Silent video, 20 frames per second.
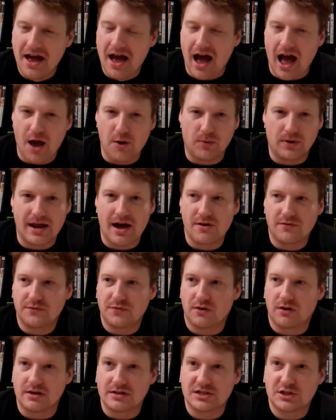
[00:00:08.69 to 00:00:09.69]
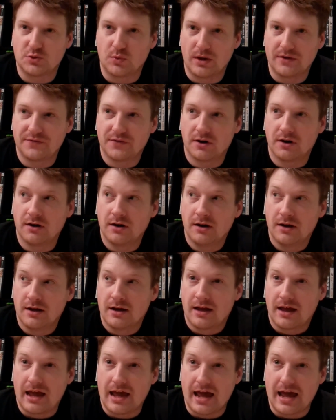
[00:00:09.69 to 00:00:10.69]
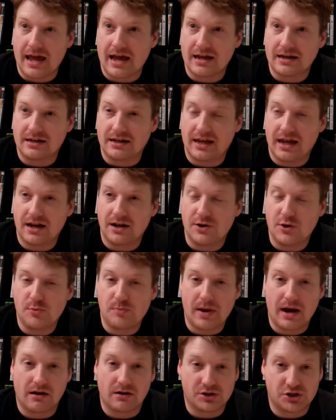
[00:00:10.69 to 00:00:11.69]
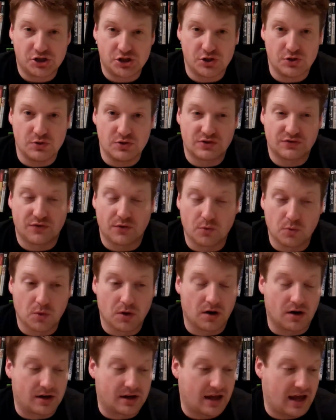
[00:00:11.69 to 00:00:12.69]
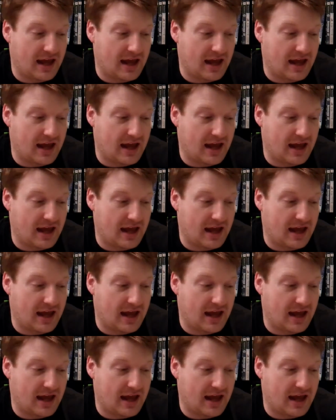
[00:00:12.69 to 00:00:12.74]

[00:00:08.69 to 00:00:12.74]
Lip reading: I went out for a Swiffer and to get a new pair of shoes for work,